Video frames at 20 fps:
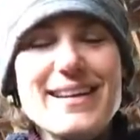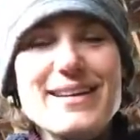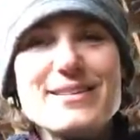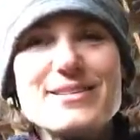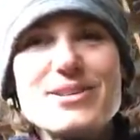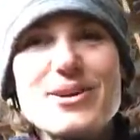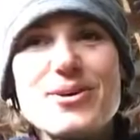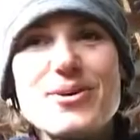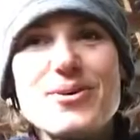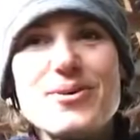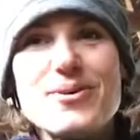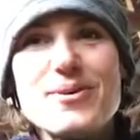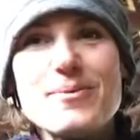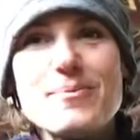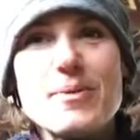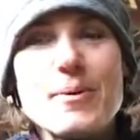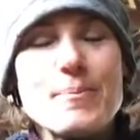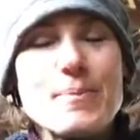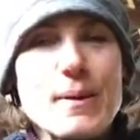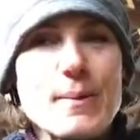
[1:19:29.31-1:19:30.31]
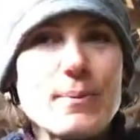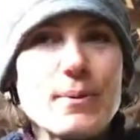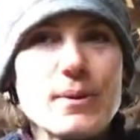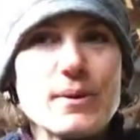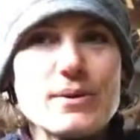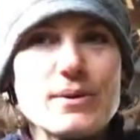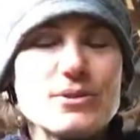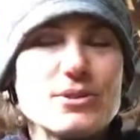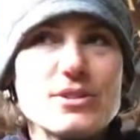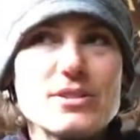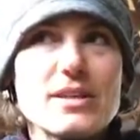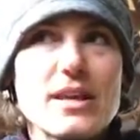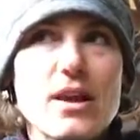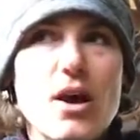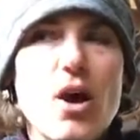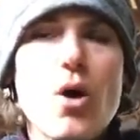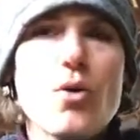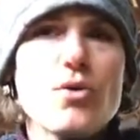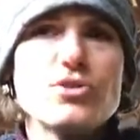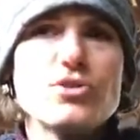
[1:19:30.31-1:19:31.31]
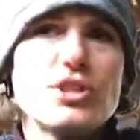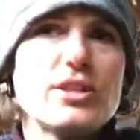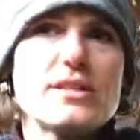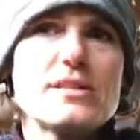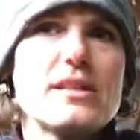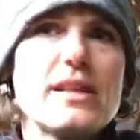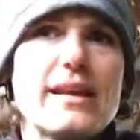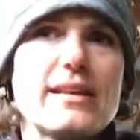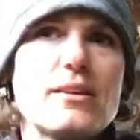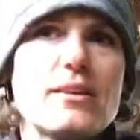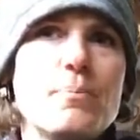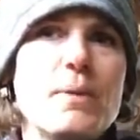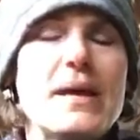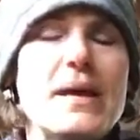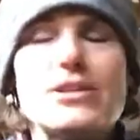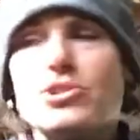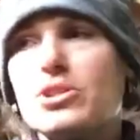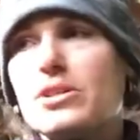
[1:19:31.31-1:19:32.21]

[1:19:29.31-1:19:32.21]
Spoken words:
So, but people are just like, oh, she doesn't like the bit,